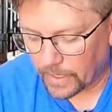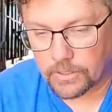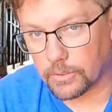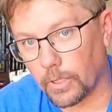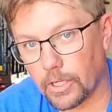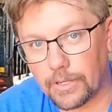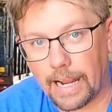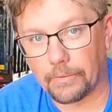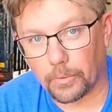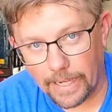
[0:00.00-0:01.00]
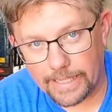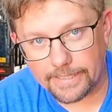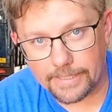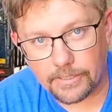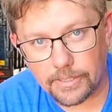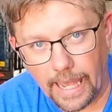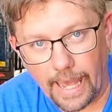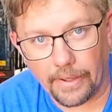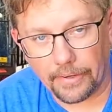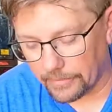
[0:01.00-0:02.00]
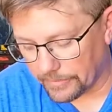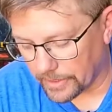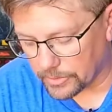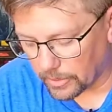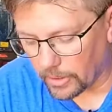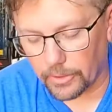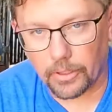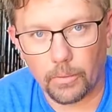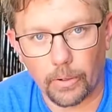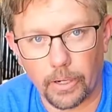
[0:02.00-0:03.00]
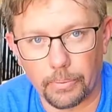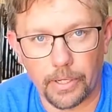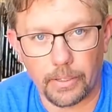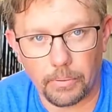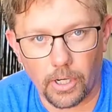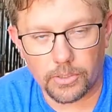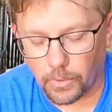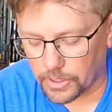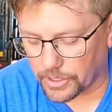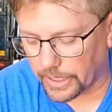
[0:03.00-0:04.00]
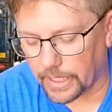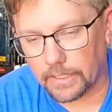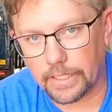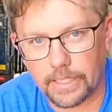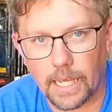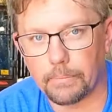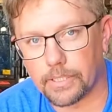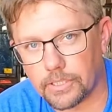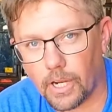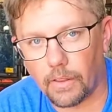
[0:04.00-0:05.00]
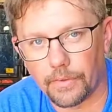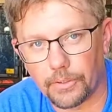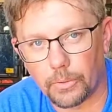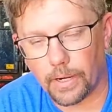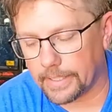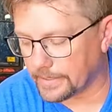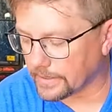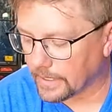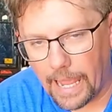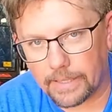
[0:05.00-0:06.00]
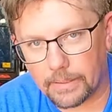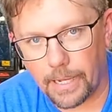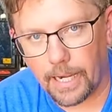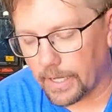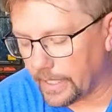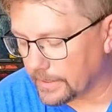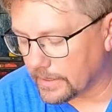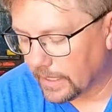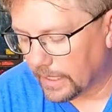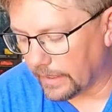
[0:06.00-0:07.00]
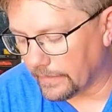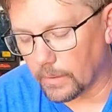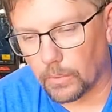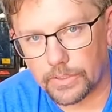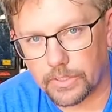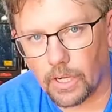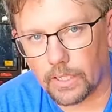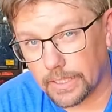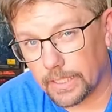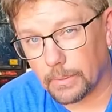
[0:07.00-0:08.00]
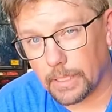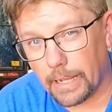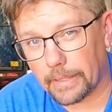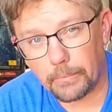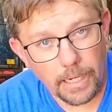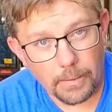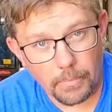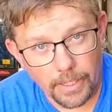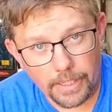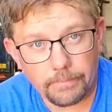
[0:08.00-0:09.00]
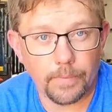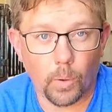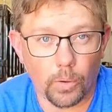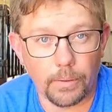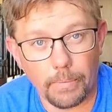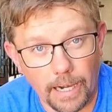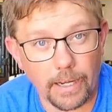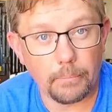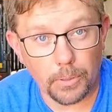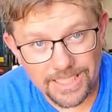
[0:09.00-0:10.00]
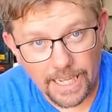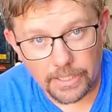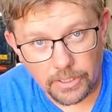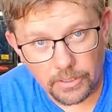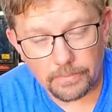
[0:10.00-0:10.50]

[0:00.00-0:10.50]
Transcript: So we're gonna drive the races out of this rotor. We're gonna put it in the parts washer, get it cleaned up, install the new races, pack the bearings, and then we'll talk a little bit about the bearing buddy, or the bearing protector.